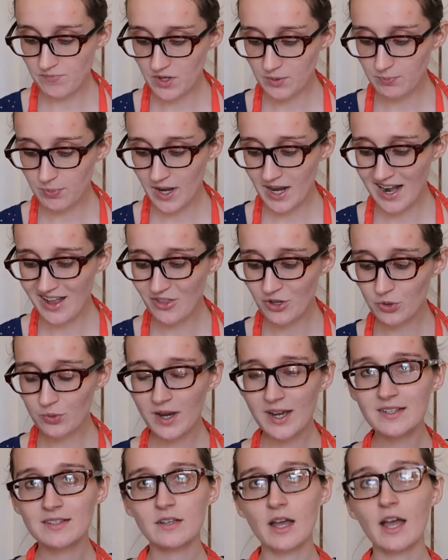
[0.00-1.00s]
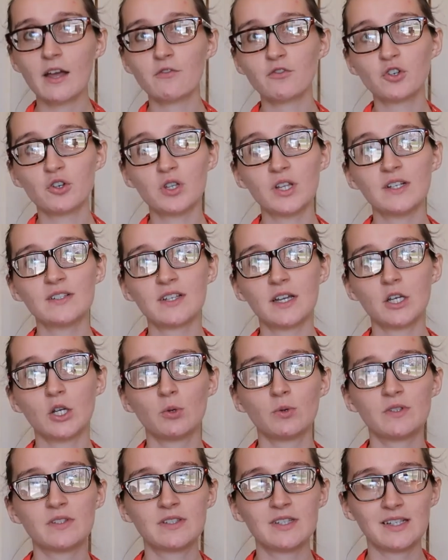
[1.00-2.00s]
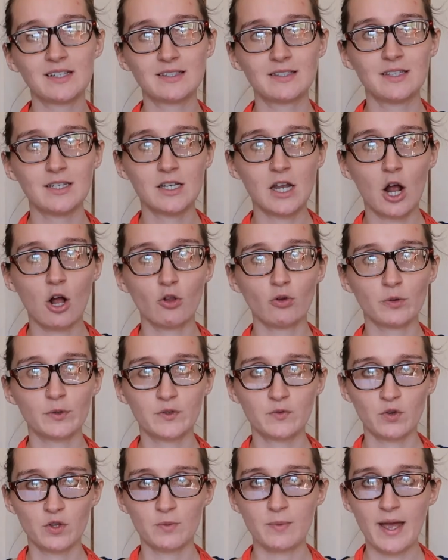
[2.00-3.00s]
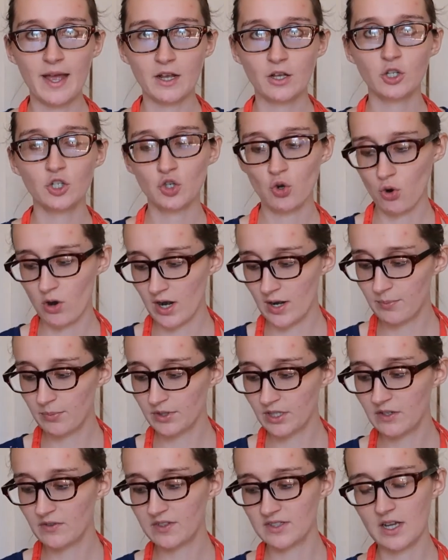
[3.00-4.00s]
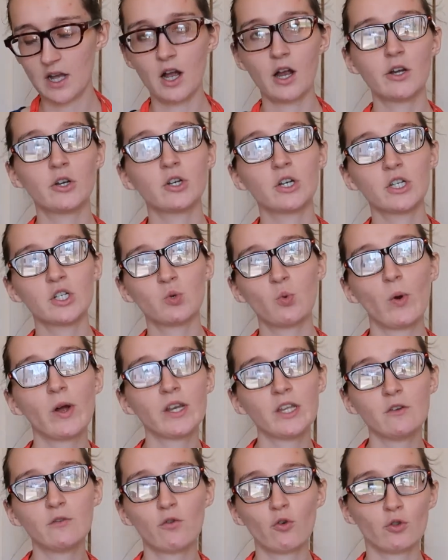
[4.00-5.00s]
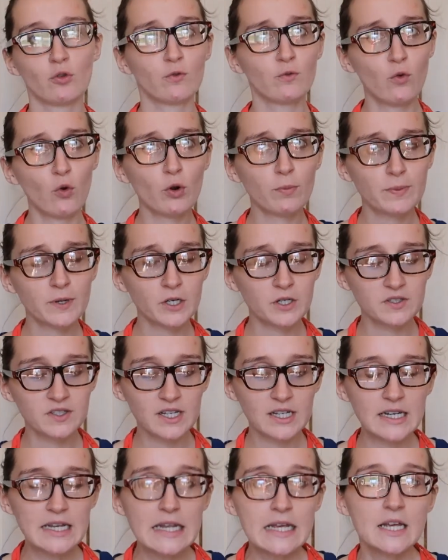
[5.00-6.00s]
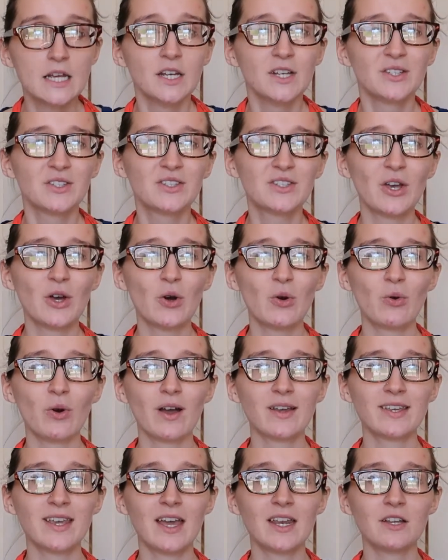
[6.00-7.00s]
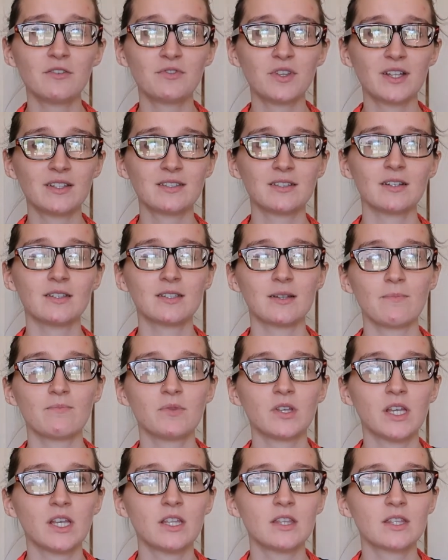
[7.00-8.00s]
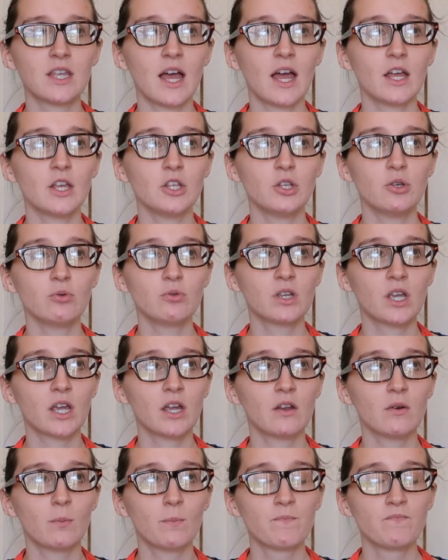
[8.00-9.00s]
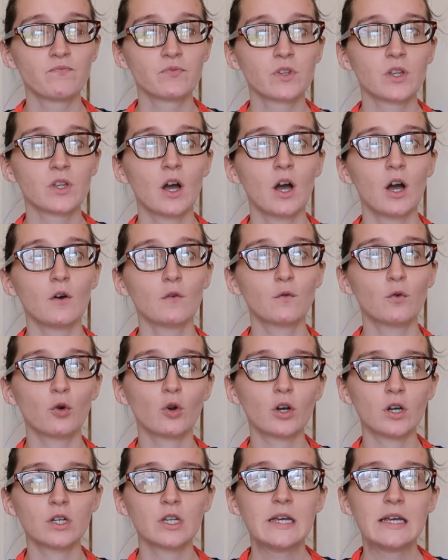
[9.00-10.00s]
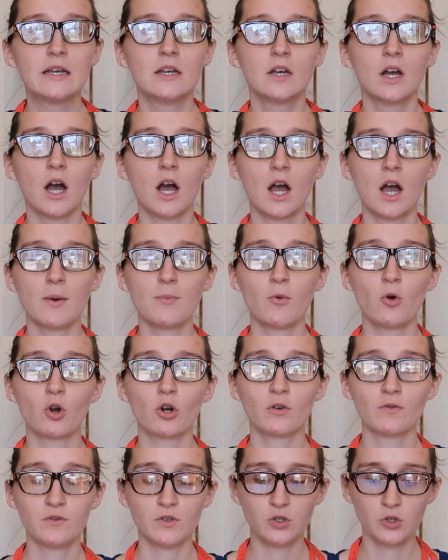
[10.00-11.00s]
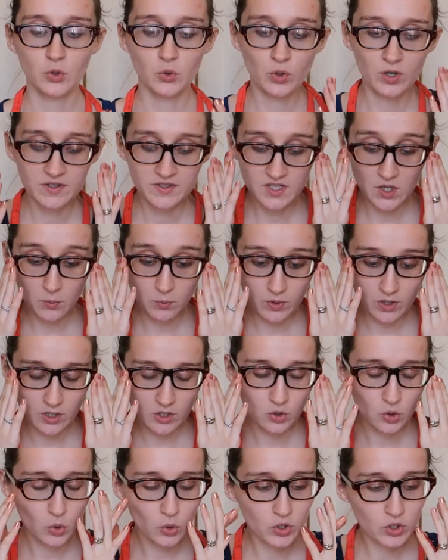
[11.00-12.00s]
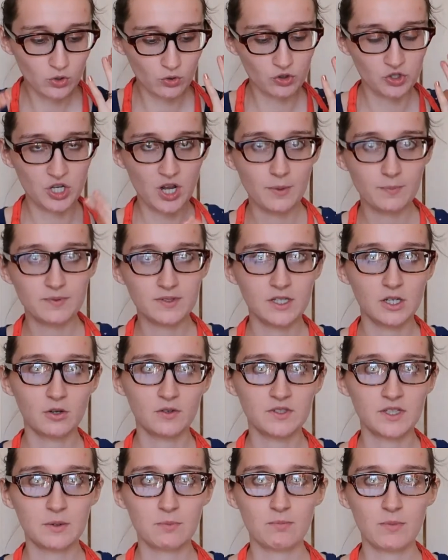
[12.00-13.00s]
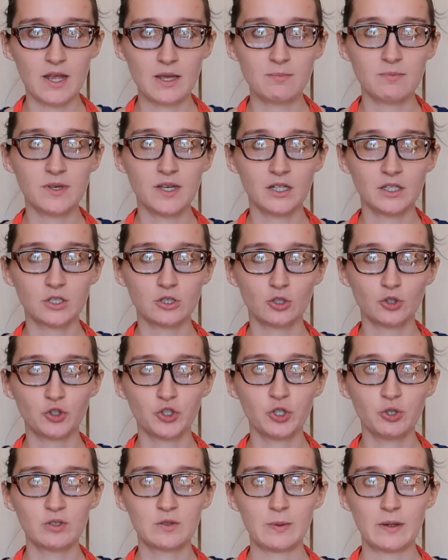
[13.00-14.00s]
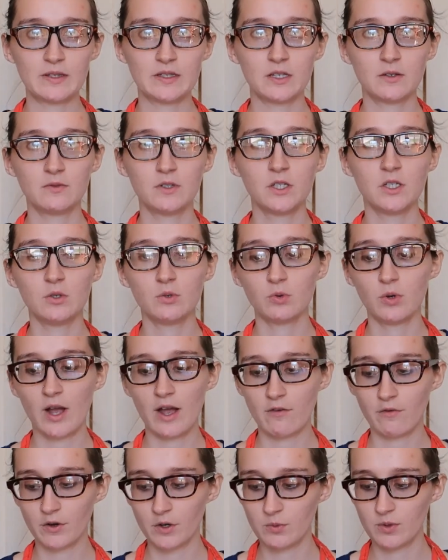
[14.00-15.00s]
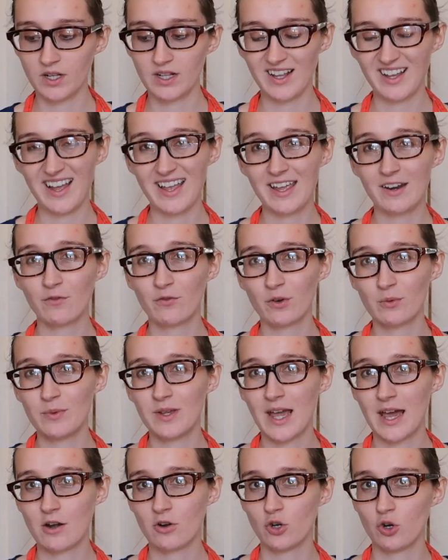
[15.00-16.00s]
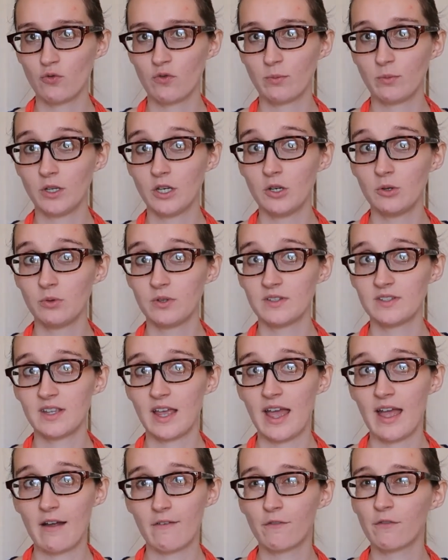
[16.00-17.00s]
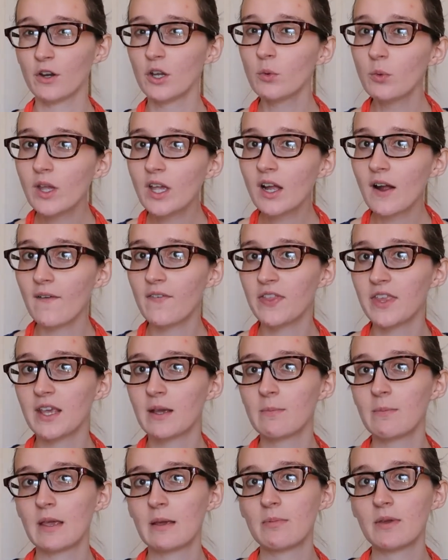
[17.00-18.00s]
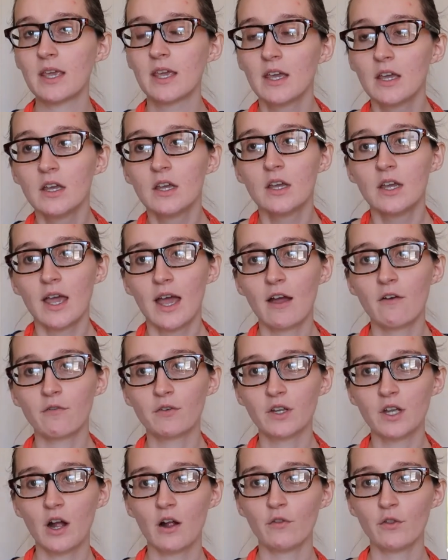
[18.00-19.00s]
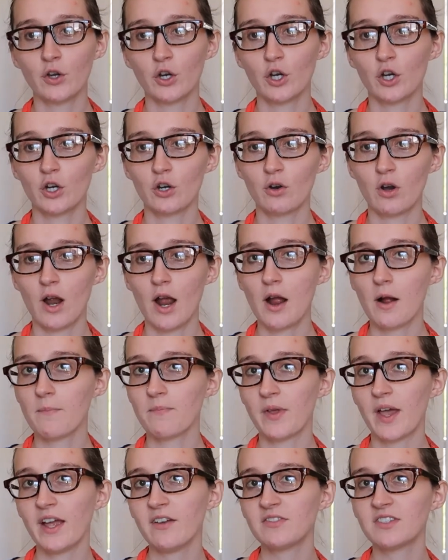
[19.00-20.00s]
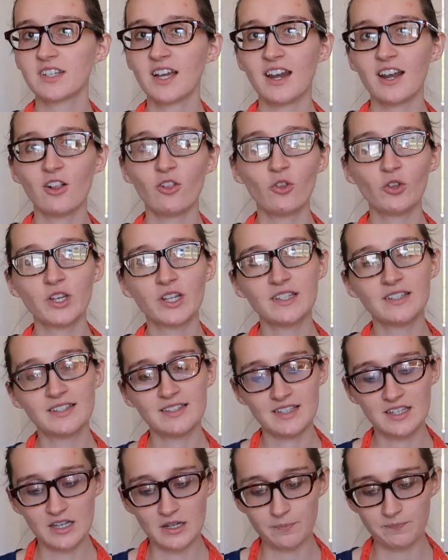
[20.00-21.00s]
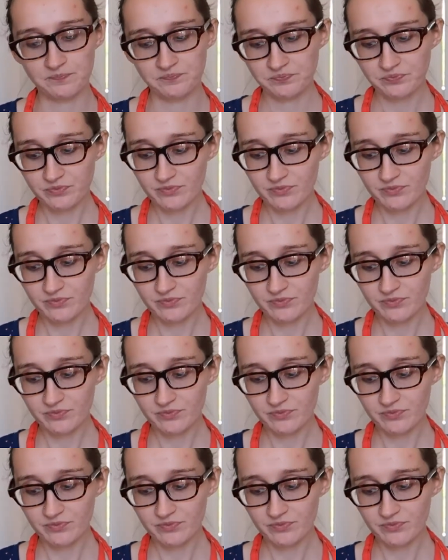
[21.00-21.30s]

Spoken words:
But otherwise, after this, I know it's $60 for the package, or I believe it's $120 for the 4-person. So again, if that's not something that you can afford, or if you are someone who, you know, shops deals, that might be a little too expensive to do every week. Like, again, for me, I don't know if I'm going to do this every week. I think maybe every other, I have to kind of look and see.